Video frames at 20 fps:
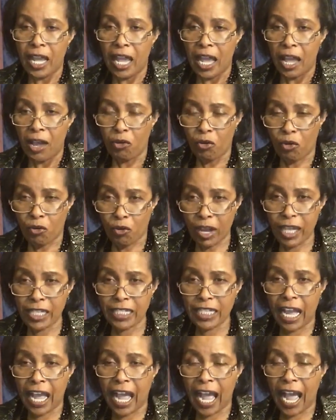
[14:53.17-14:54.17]
right,
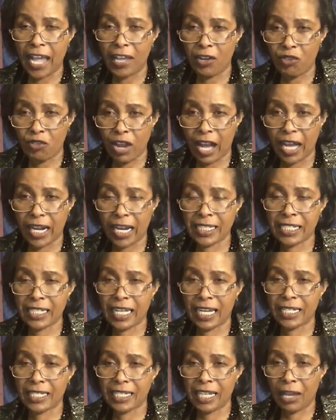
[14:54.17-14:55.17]
I realized
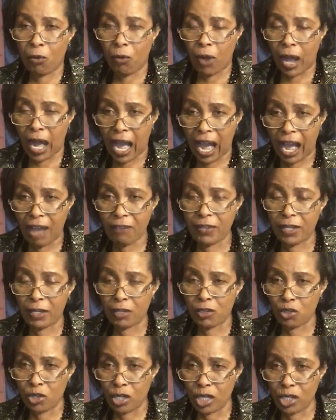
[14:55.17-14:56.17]
that they were having
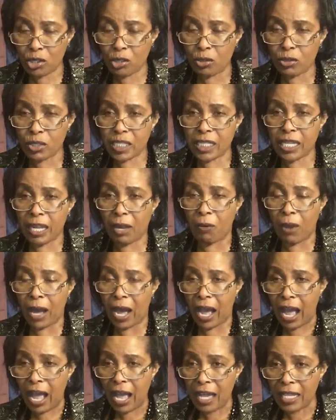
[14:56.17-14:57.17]
issues. They were
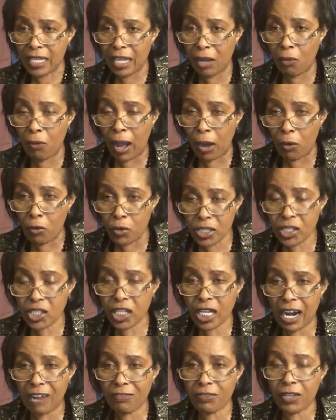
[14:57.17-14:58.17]
There were
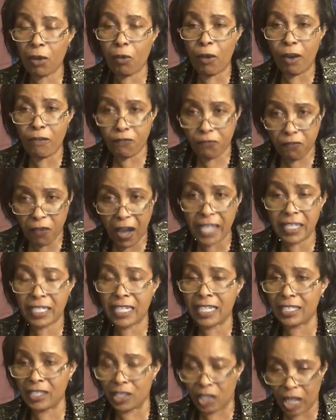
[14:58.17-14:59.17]
witchcraft, they were fighting
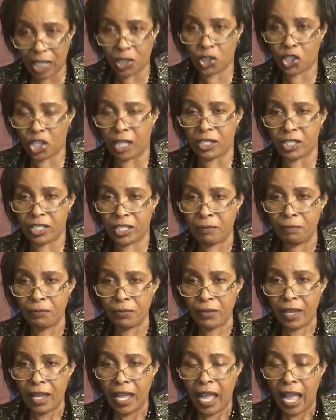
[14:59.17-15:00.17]
in that church.
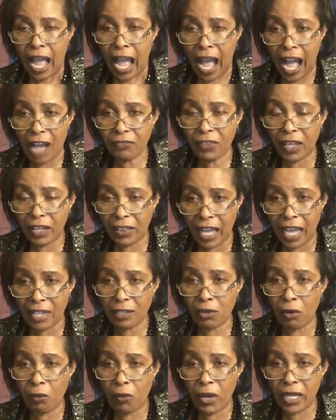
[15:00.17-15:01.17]
After that,
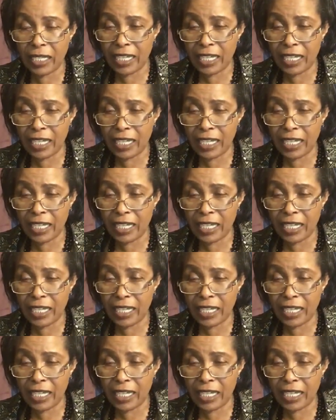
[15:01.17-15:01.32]
when they